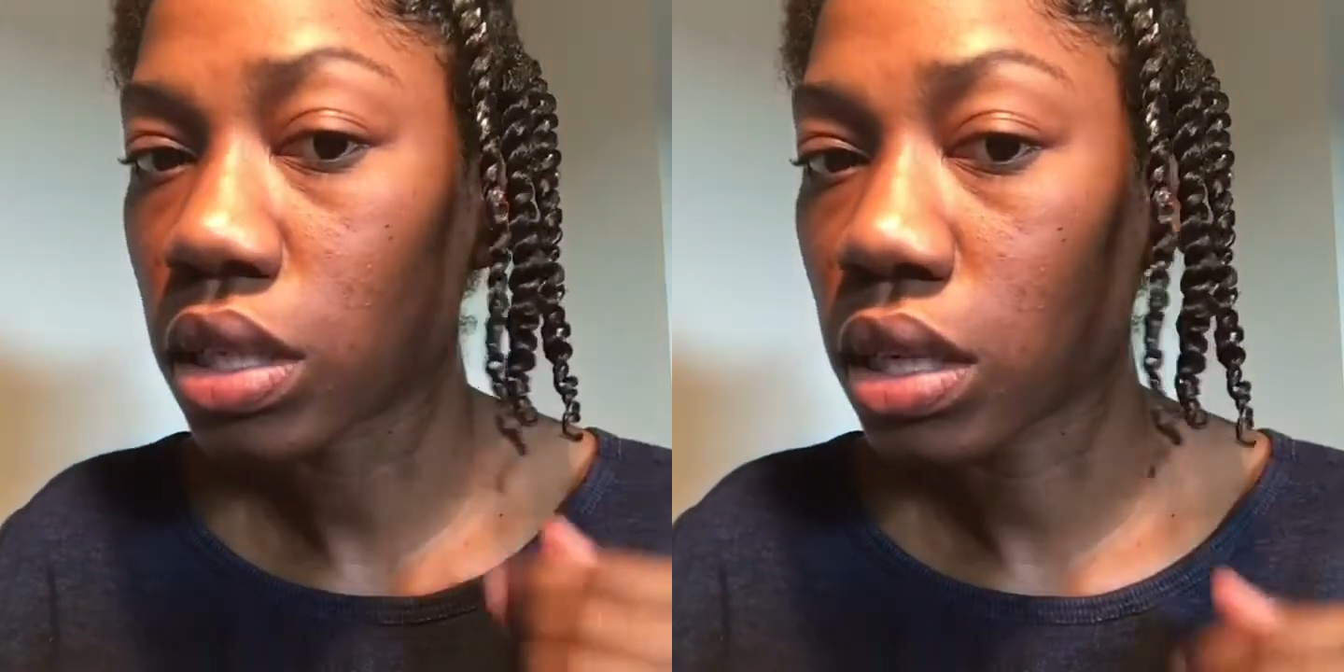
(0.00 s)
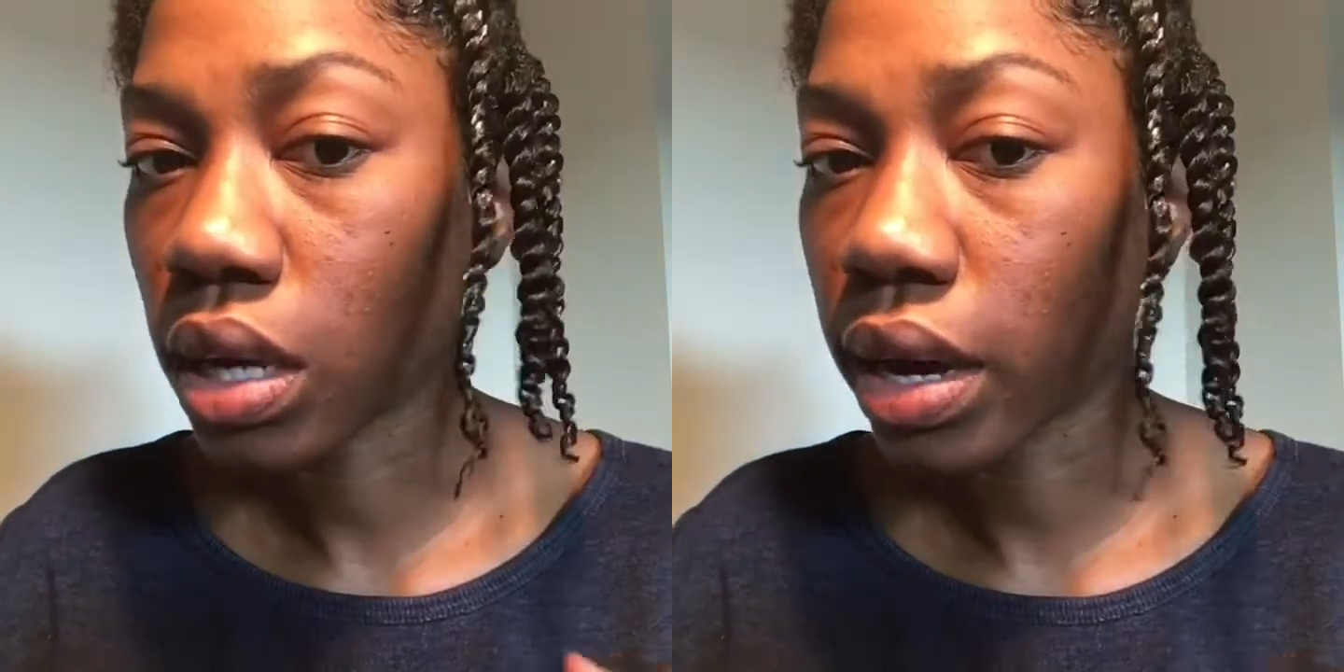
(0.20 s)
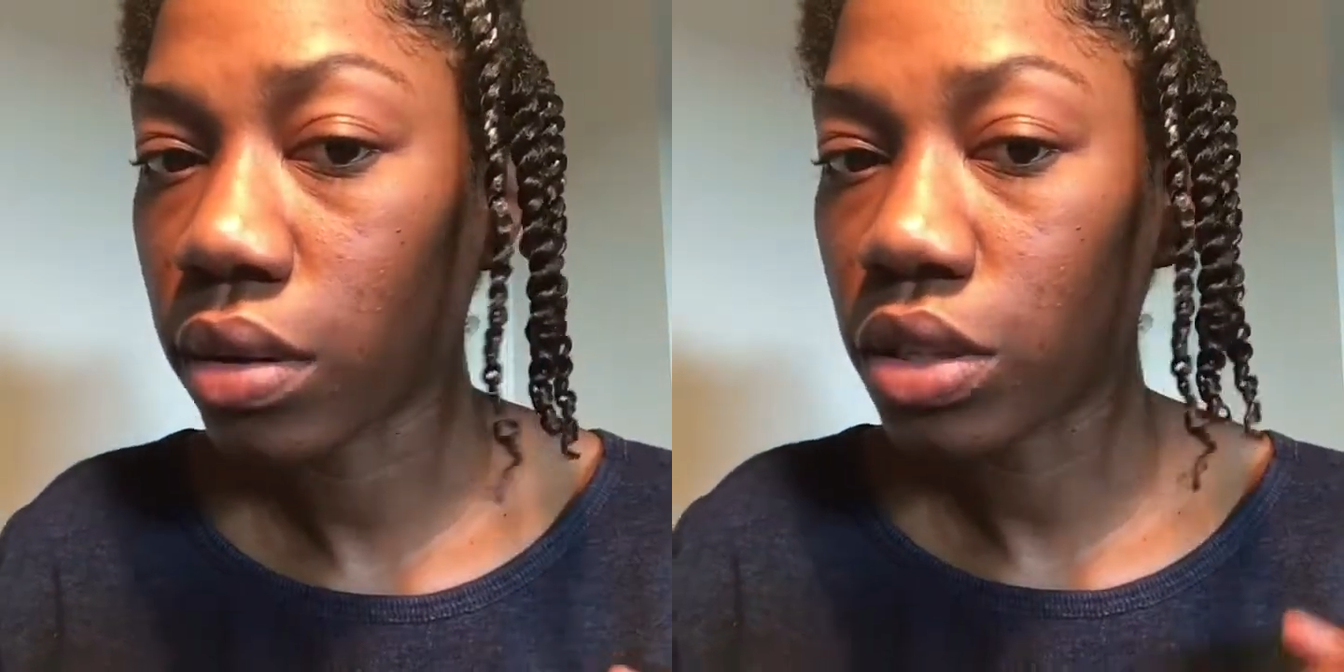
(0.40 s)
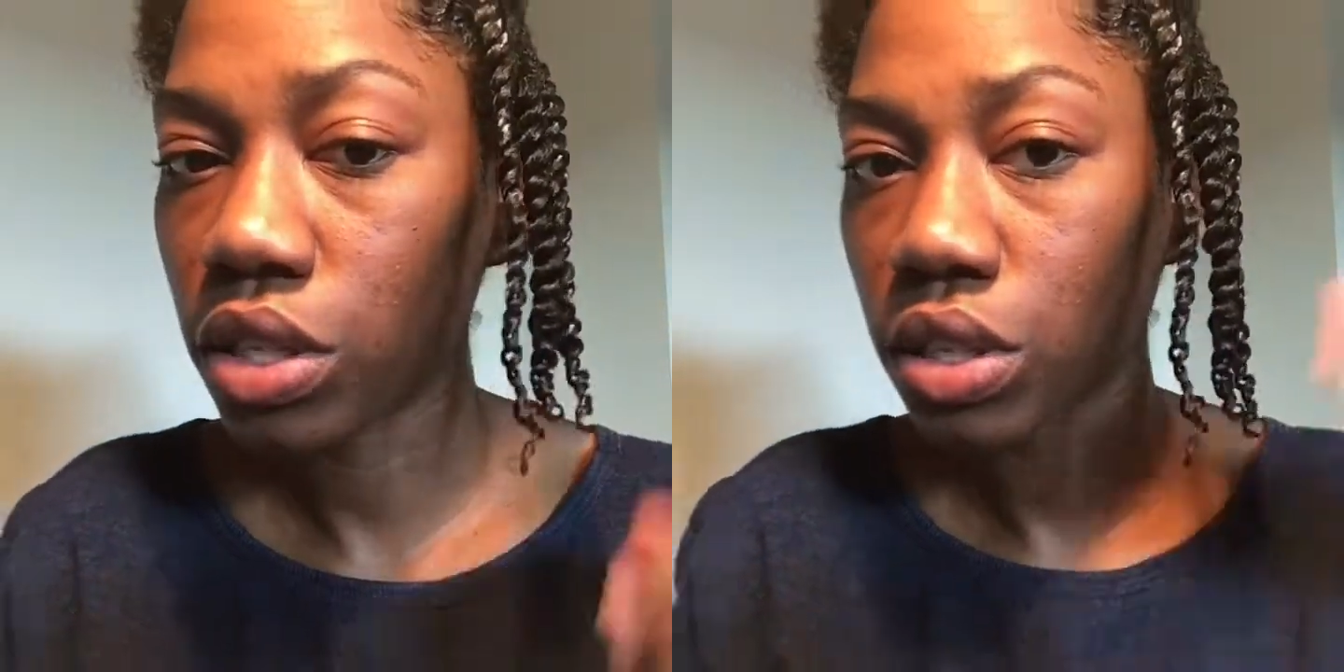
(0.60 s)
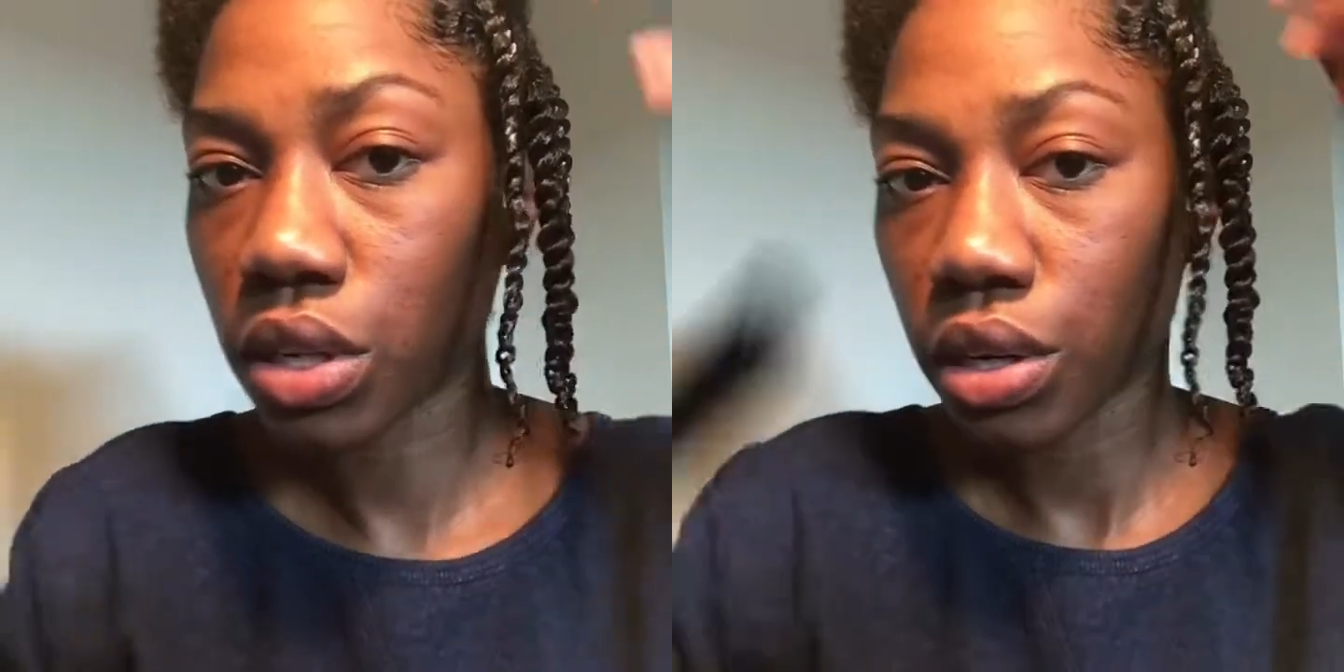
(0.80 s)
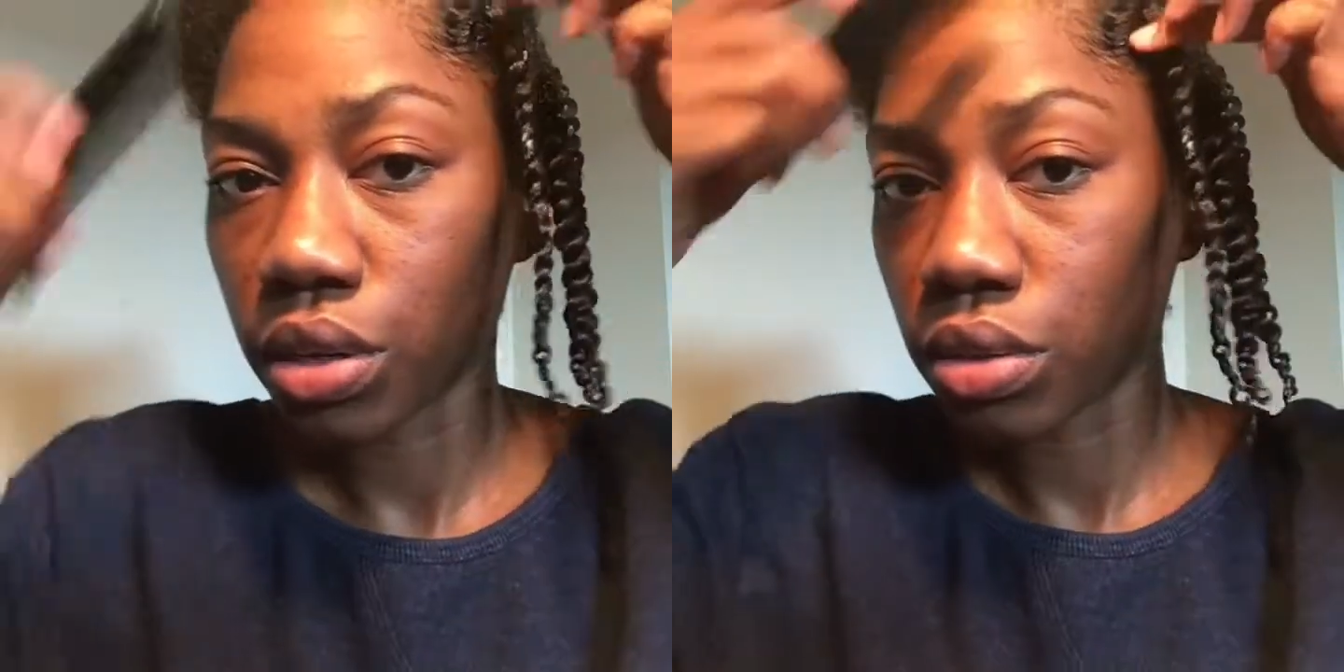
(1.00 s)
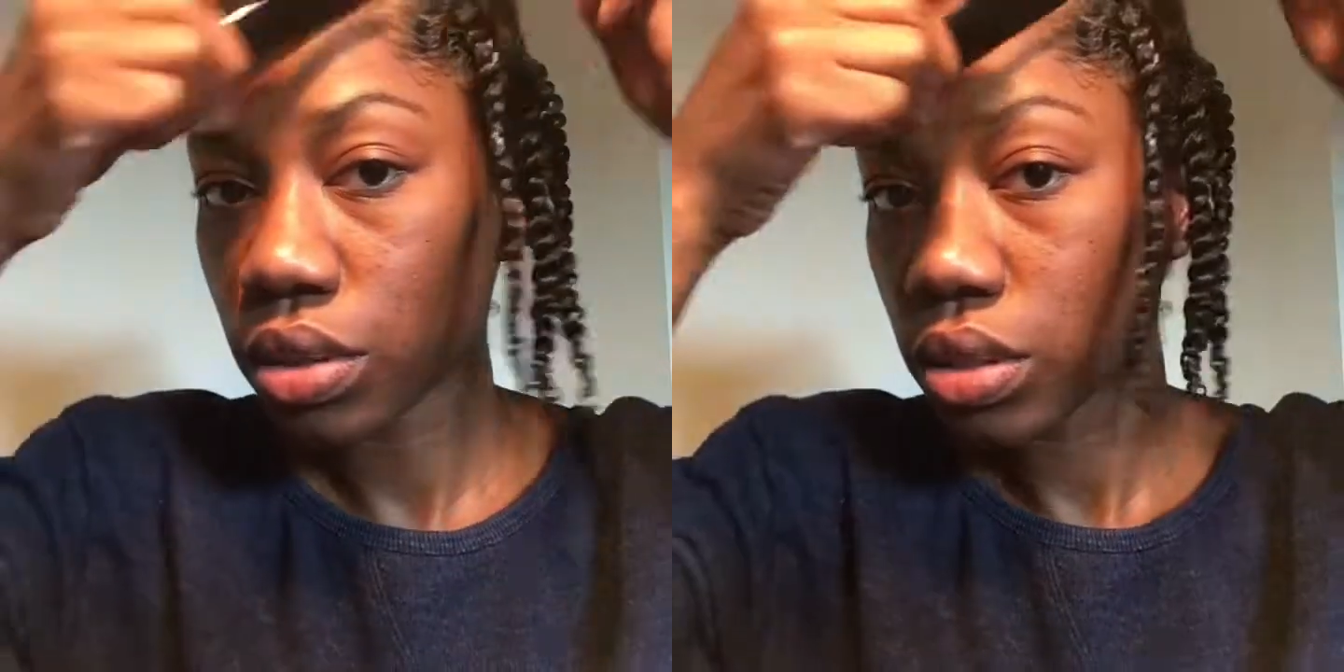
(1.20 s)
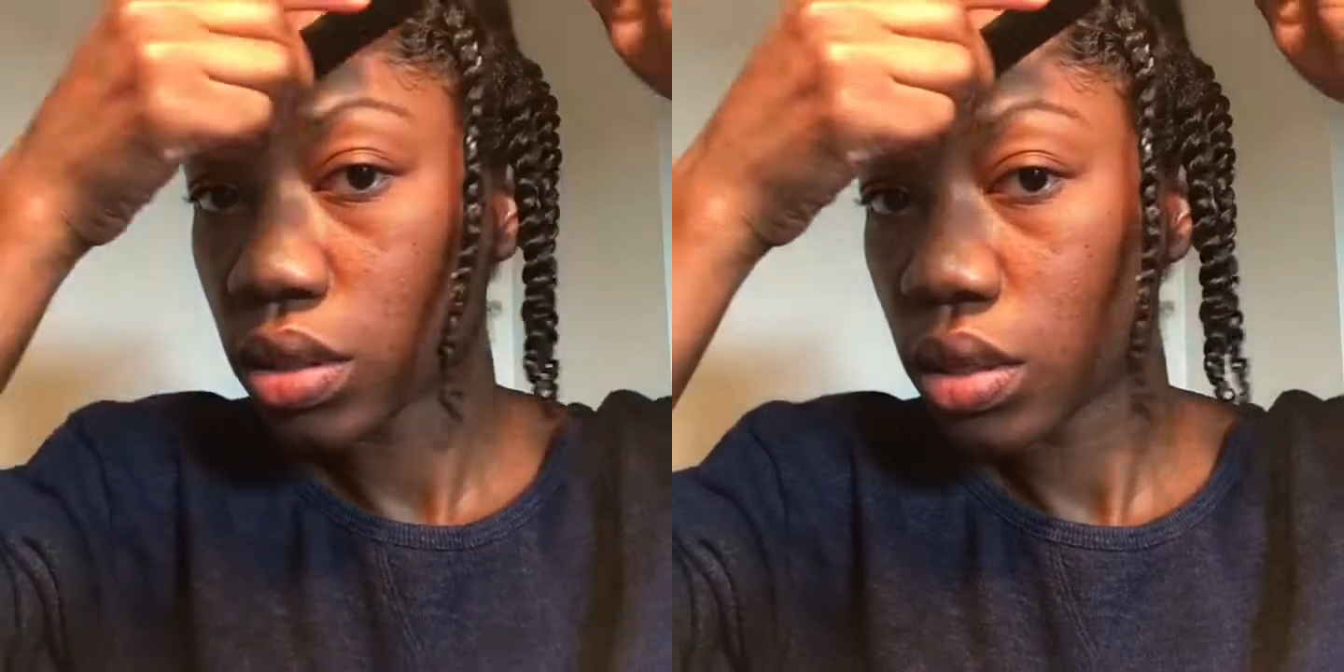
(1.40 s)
see how it just curls.